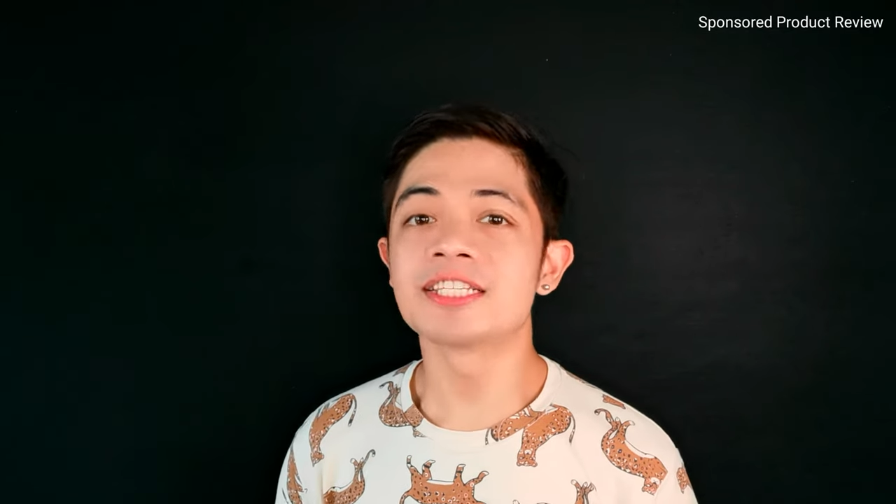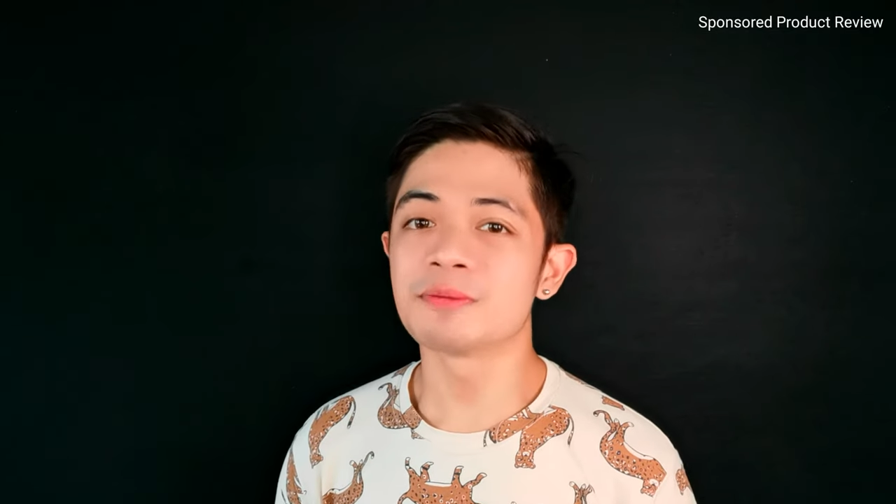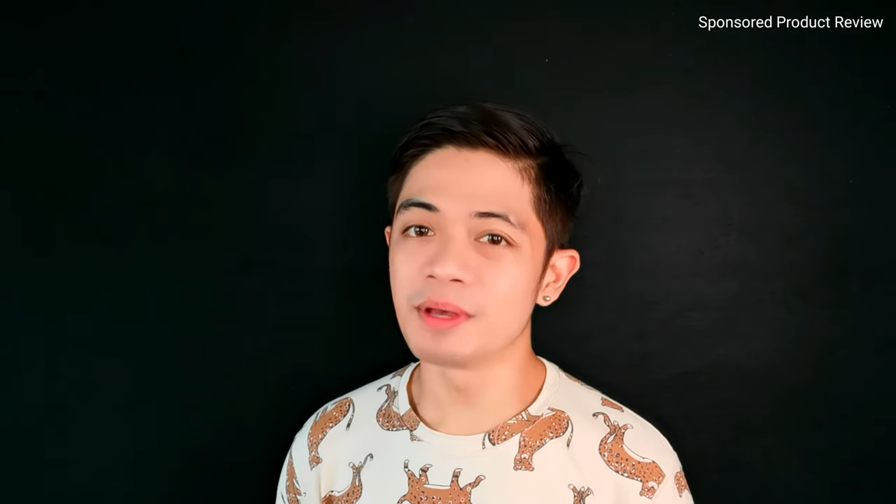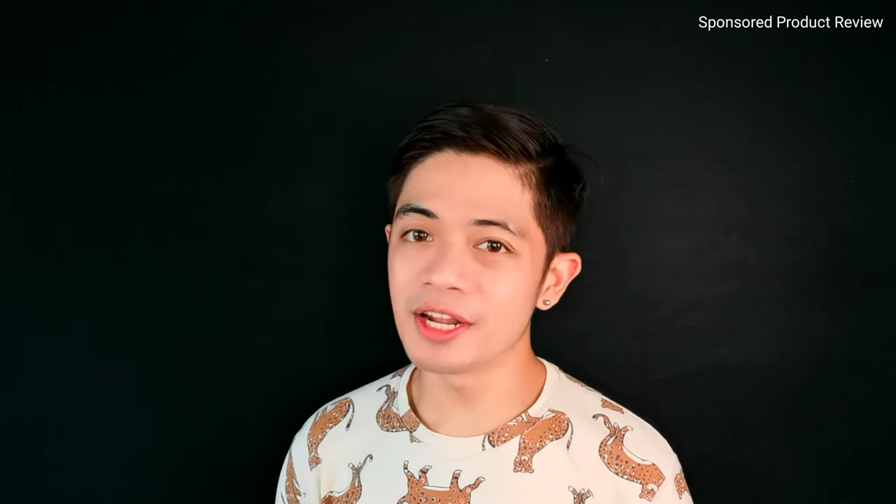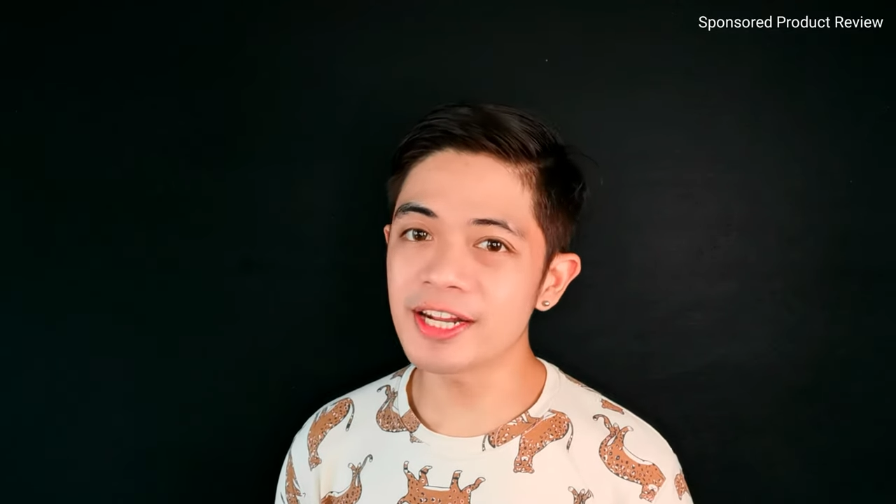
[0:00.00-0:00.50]
sa
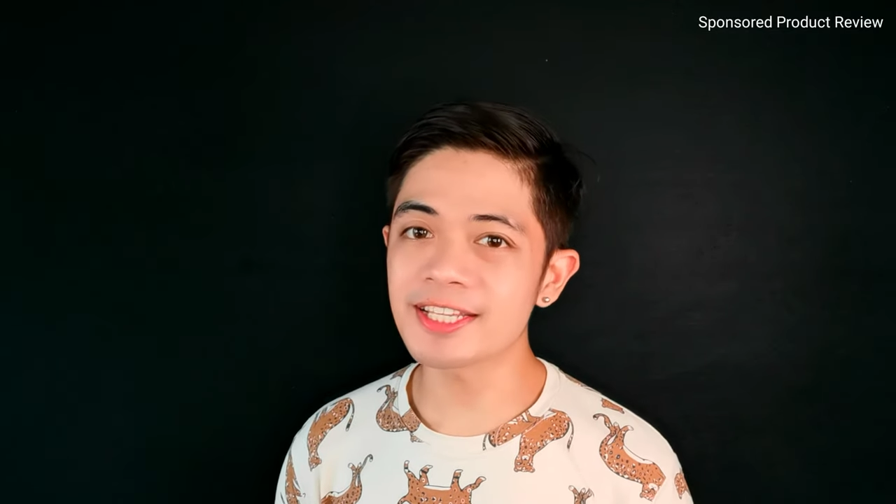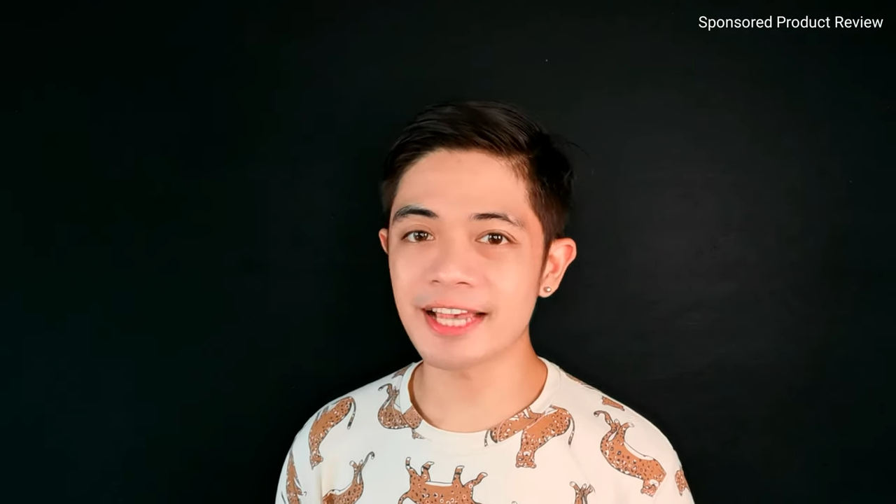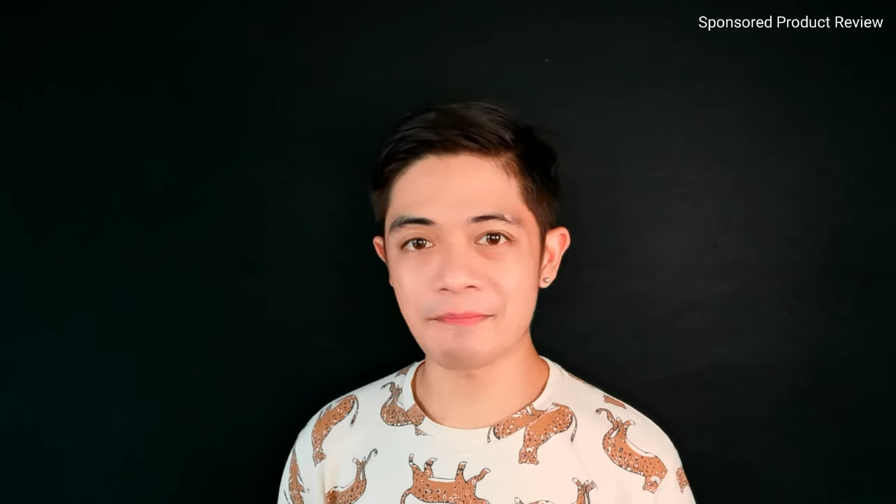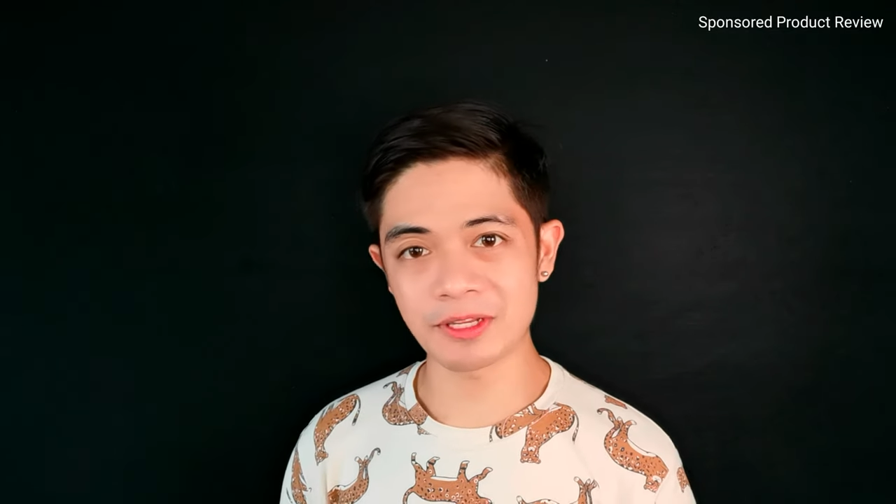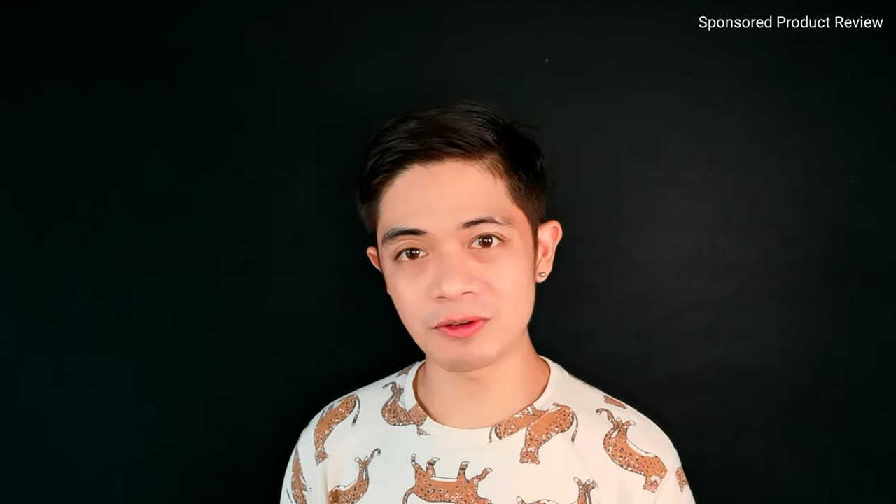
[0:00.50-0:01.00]
my latest
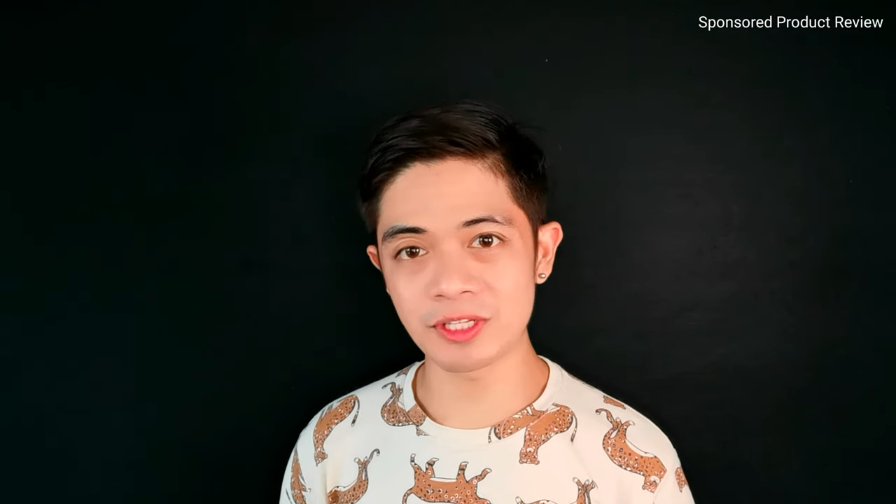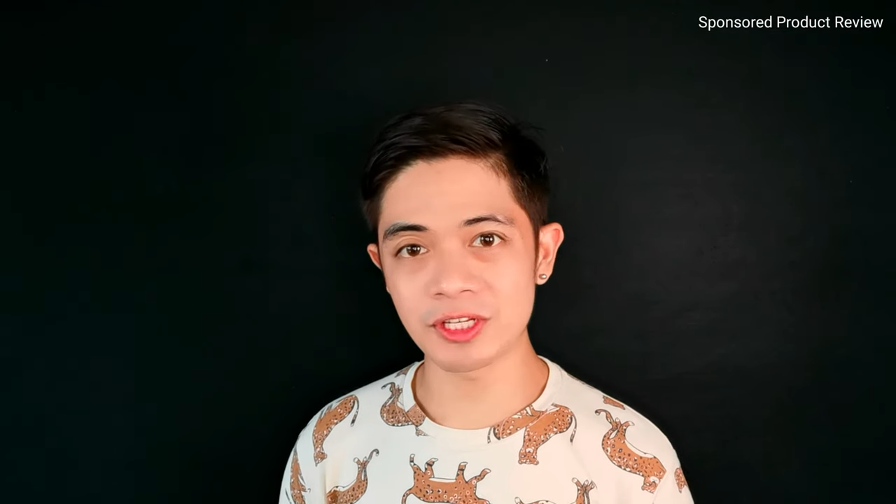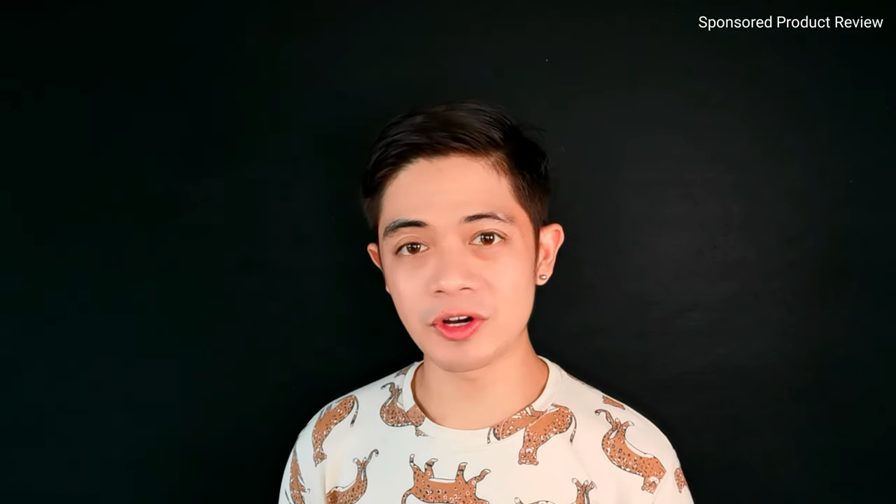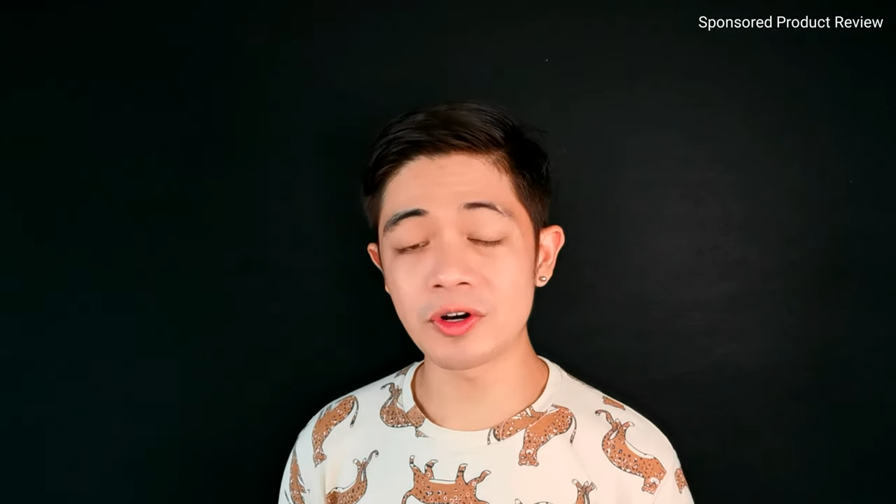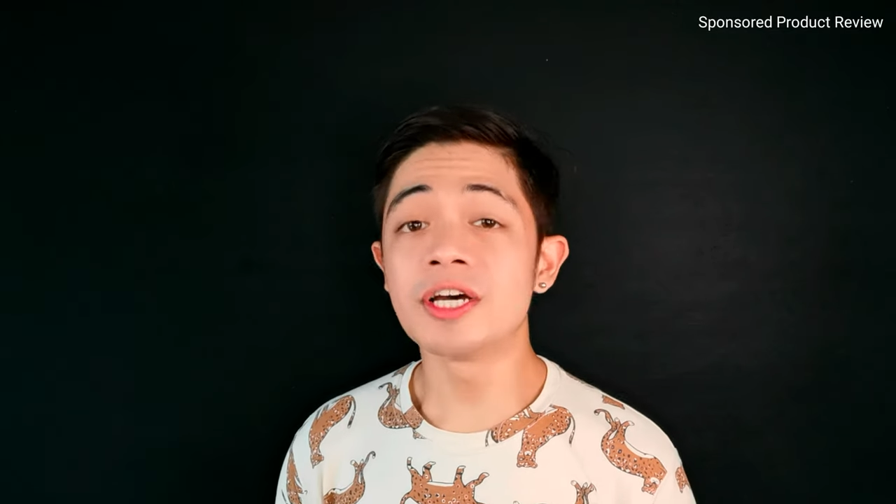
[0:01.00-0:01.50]
episodes
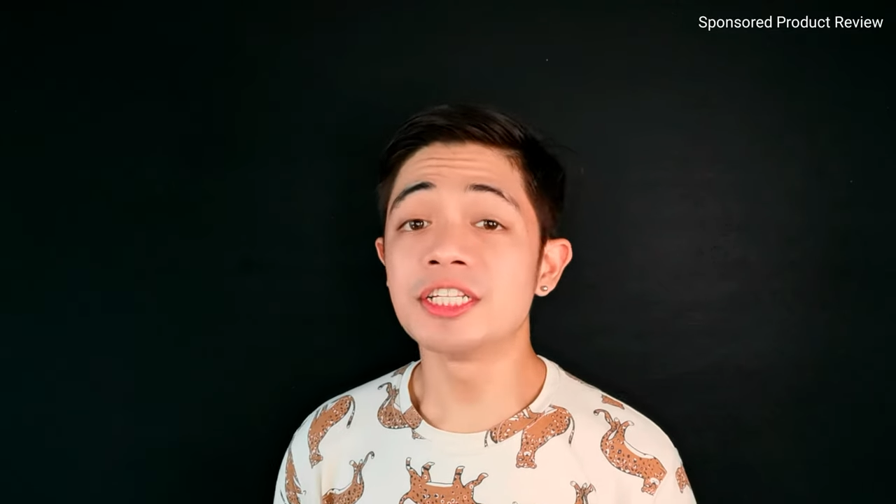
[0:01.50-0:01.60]
ko,